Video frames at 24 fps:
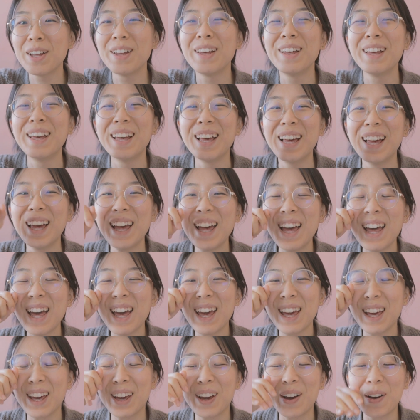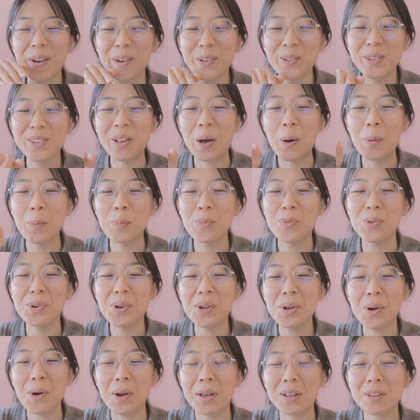it goes up
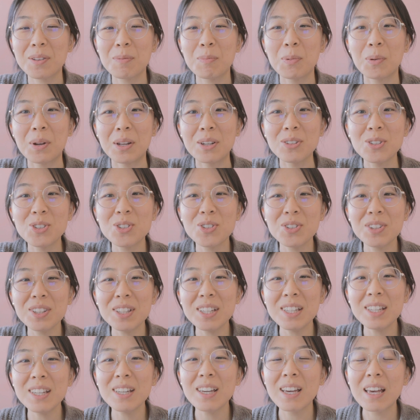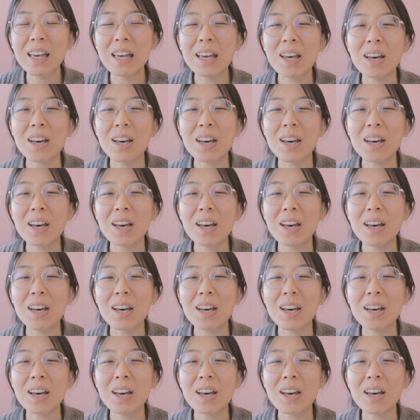pretty exponentially.